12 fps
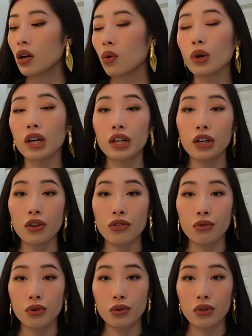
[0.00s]
We're gonna go
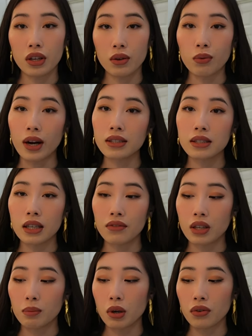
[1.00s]
through the rest of
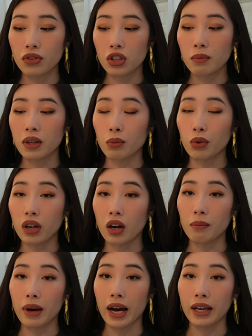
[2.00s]
the perfume, and then we'll
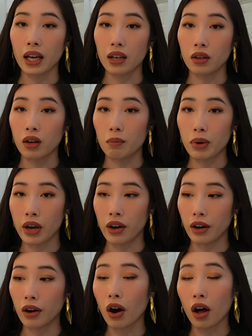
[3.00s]
come back and
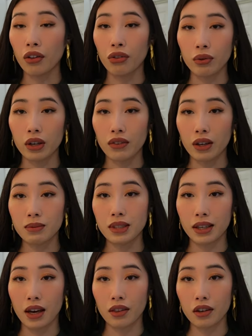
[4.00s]
compare all three of them
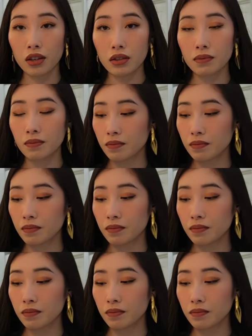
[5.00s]
together.